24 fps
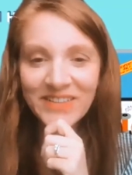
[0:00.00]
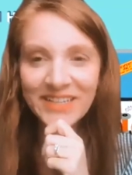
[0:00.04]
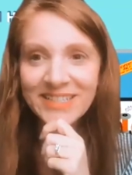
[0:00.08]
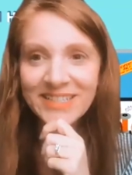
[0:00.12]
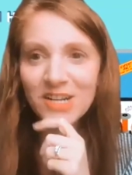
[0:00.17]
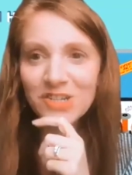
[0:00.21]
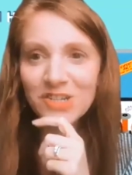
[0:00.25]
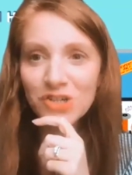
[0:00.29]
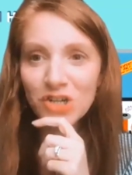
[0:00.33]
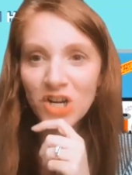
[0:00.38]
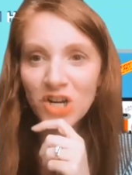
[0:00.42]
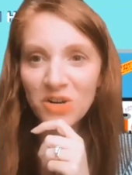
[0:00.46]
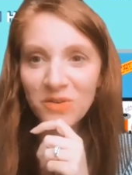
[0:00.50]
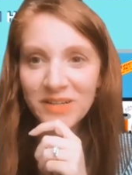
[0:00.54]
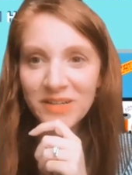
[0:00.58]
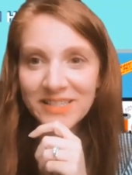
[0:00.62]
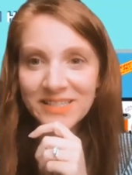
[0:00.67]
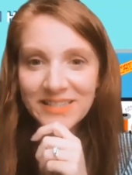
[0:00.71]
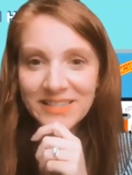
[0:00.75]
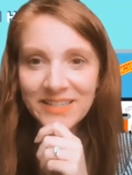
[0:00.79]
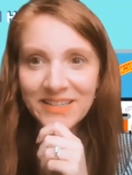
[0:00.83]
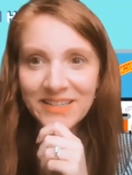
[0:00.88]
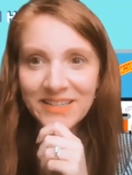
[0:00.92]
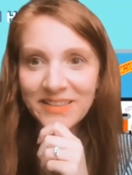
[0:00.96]
Dr. Owens,
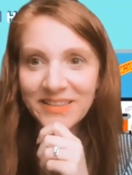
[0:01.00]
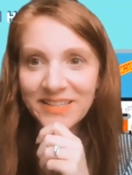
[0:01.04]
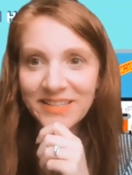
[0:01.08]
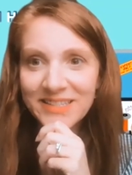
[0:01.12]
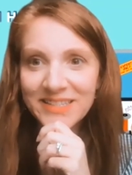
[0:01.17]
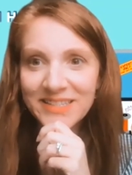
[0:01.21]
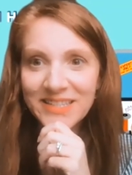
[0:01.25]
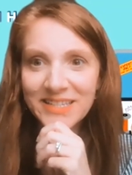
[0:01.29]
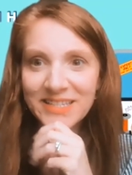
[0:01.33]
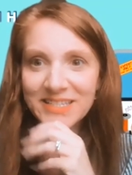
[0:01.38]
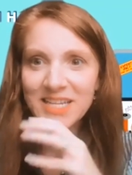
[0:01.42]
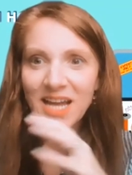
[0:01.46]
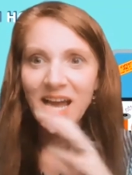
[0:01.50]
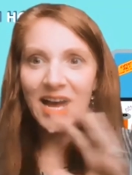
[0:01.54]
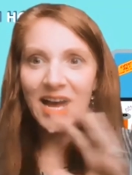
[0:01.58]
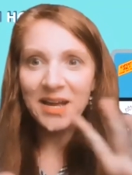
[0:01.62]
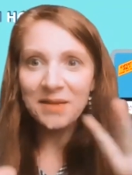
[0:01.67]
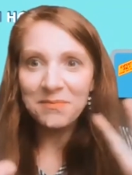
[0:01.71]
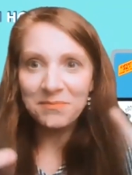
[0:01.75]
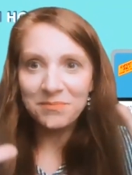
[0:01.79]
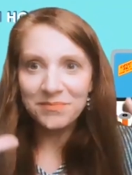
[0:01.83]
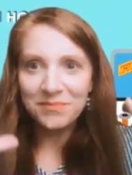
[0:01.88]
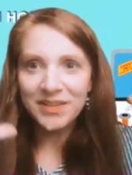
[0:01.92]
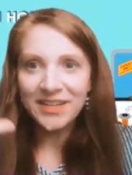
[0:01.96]
the
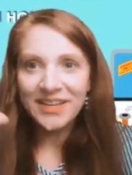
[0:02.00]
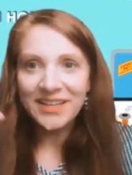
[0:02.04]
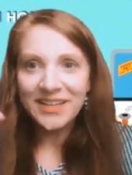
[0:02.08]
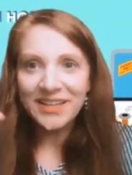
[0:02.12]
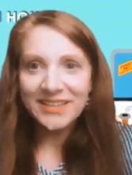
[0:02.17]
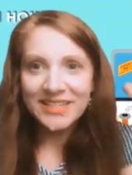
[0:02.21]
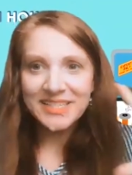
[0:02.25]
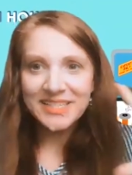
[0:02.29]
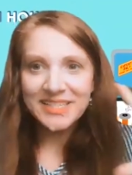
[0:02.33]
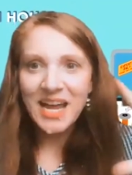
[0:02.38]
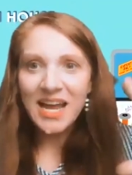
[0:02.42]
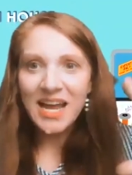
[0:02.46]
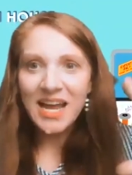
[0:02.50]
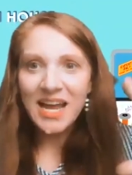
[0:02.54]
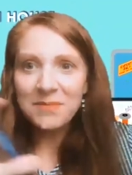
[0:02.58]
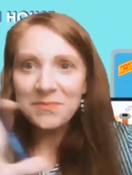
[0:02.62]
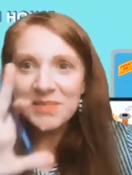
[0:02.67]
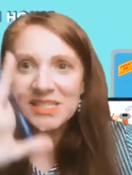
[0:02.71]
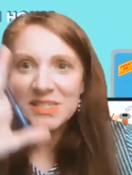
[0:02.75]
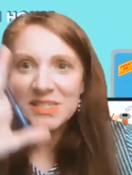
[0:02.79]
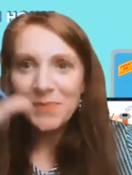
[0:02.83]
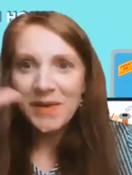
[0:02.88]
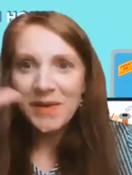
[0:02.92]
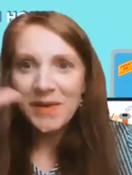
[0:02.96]
time
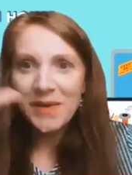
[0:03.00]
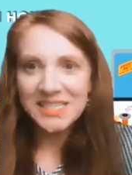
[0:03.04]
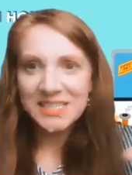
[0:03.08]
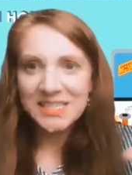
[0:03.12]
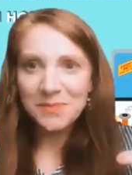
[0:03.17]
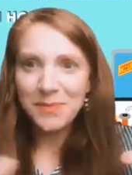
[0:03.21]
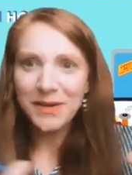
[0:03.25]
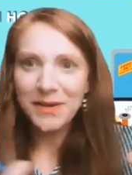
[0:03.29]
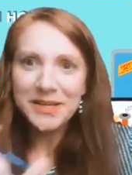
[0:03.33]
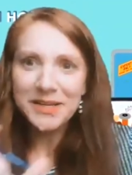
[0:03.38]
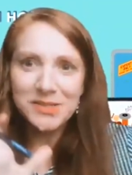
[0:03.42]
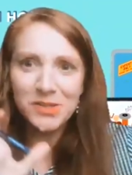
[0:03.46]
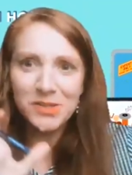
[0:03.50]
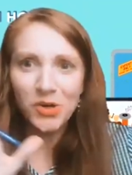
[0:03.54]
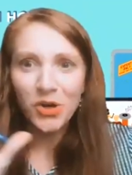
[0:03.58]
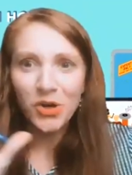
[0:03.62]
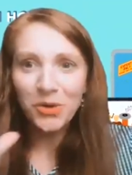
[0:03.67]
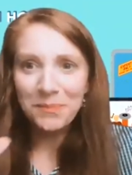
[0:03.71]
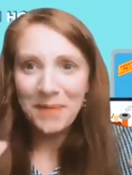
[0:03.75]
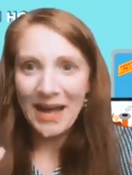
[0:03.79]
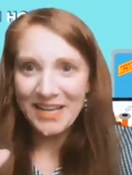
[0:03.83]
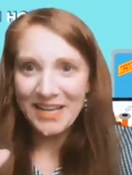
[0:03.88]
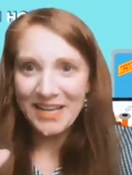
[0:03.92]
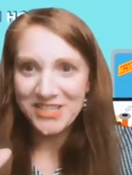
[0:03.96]
space puzzle
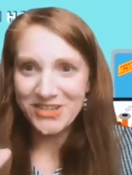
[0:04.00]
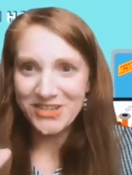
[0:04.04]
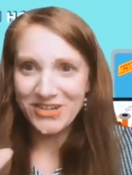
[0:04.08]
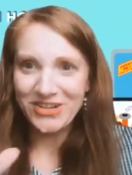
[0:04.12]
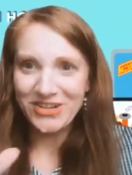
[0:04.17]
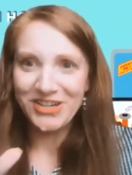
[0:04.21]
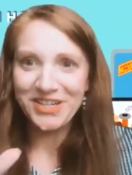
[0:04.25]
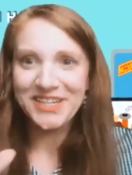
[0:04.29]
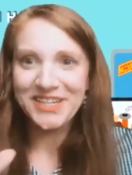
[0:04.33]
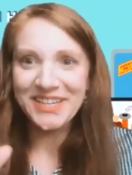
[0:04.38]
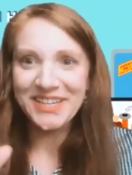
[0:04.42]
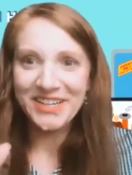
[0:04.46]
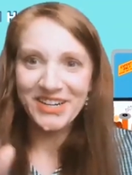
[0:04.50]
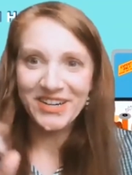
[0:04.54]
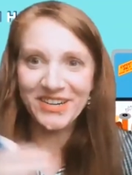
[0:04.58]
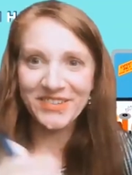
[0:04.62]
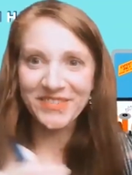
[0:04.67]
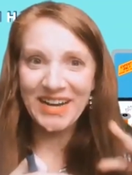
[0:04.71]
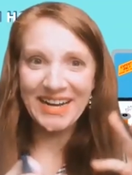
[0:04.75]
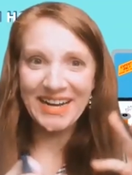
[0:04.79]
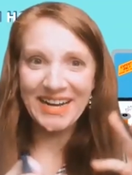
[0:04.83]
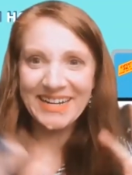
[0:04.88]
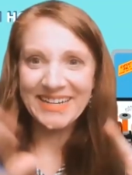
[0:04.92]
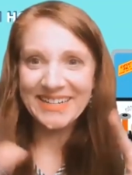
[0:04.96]
master here,
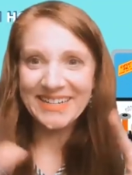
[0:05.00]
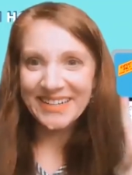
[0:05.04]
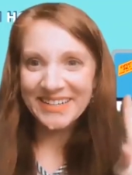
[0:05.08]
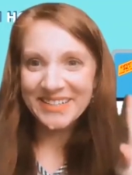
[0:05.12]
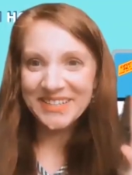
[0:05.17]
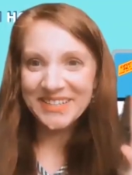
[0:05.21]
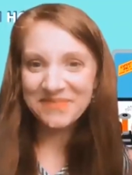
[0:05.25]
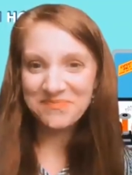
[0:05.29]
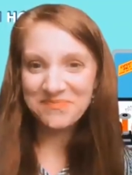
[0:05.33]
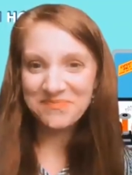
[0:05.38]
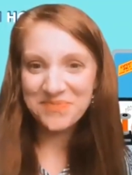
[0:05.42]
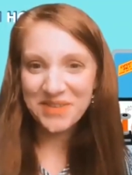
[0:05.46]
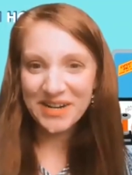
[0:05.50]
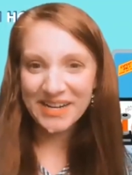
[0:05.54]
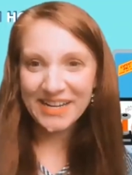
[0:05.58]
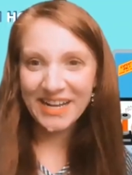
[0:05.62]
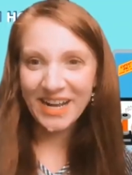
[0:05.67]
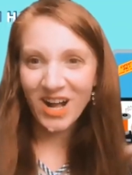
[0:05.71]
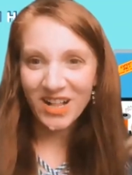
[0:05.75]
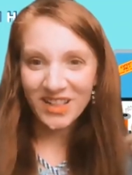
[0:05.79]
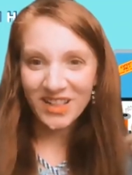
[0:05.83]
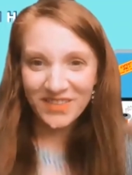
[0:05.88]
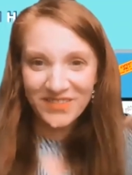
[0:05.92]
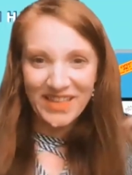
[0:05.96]
right? Bringing
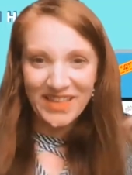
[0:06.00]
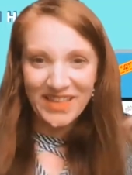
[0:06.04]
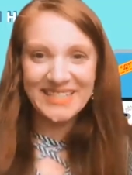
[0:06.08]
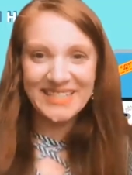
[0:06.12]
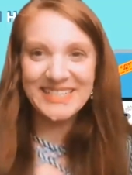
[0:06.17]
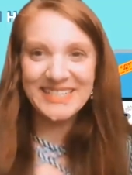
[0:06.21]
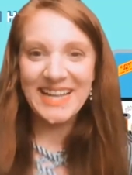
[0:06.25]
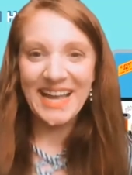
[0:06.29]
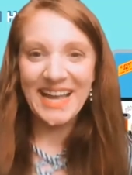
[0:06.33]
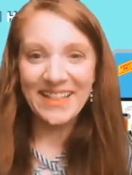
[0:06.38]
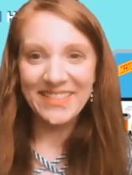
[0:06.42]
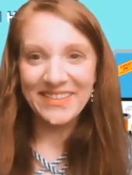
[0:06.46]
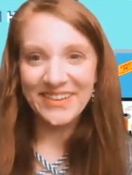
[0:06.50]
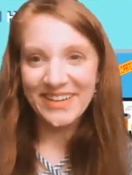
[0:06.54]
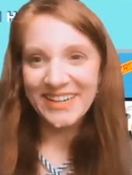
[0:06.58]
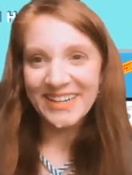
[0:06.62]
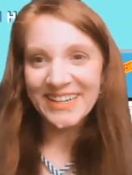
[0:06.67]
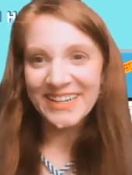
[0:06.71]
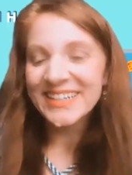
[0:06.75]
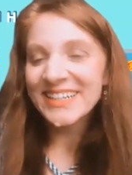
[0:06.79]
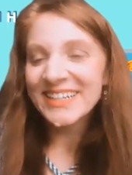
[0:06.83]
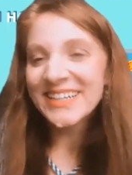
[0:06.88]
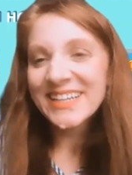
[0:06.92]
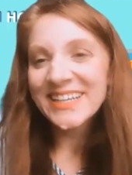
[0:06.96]
all of that
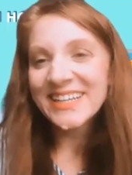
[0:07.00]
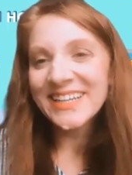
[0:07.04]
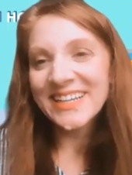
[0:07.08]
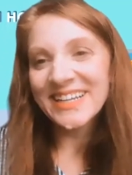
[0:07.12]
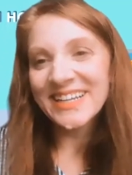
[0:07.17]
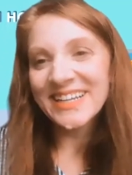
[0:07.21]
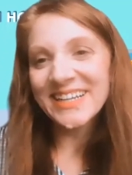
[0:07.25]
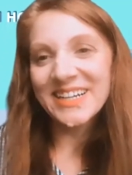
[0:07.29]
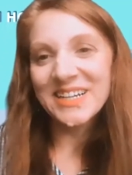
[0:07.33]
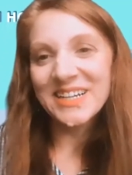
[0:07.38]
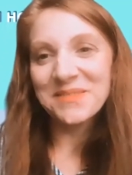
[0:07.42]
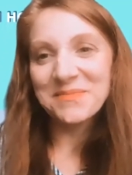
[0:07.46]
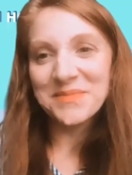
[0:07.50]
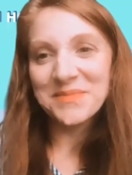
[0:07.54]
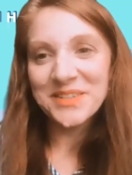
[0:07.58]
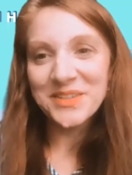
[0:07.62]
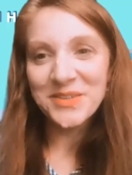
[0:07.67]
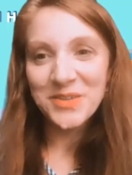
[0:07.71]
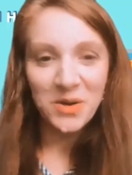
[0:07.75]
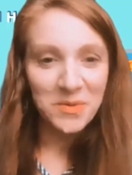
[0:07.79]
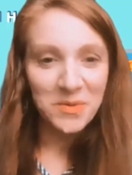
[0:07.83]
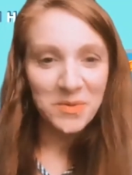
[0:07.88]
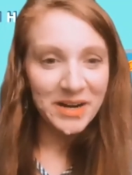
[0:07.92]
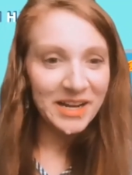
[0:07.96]
together. You
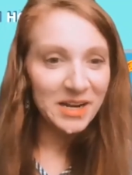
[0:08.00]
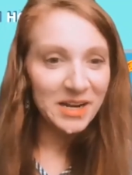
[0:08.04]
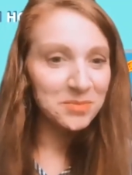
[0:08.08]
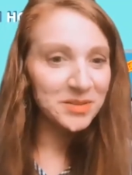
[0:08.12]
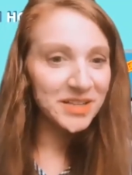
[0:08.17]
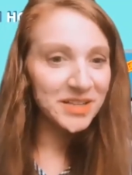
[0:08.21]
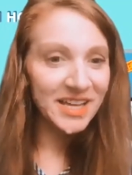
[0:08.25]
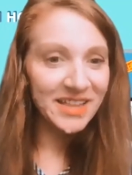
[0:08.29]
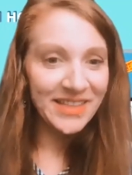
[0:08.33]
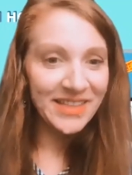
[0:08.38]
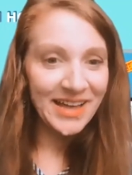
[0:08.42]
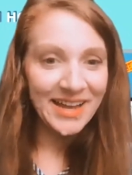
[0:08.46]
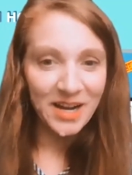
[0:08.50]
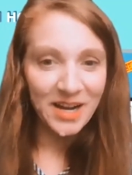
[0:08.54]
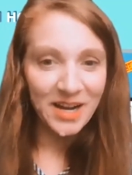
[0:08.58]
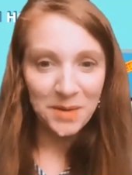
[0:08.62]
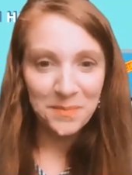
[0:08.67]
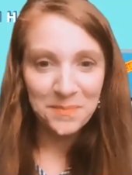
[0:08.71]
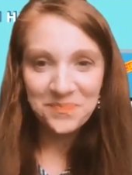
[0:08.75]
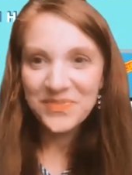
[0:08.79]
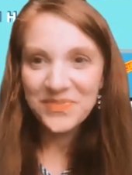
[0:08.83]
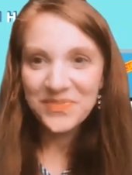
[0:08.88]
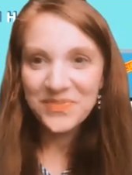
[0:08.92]
know, we're going to play that up.